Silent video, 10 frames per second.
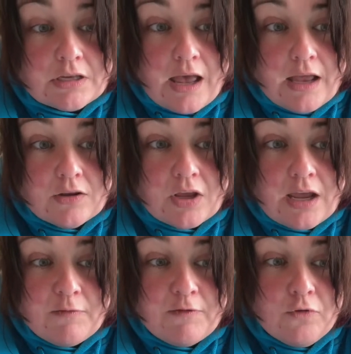and
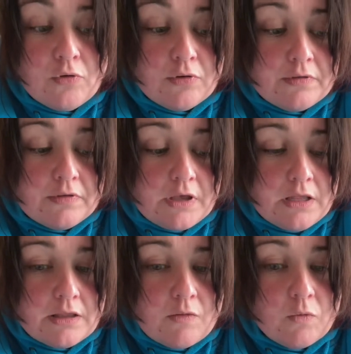came 4th
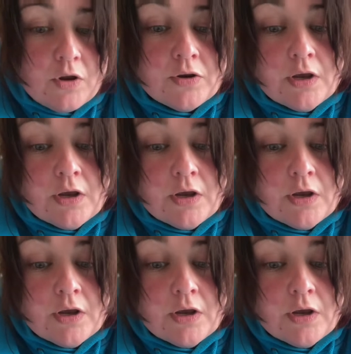in that one,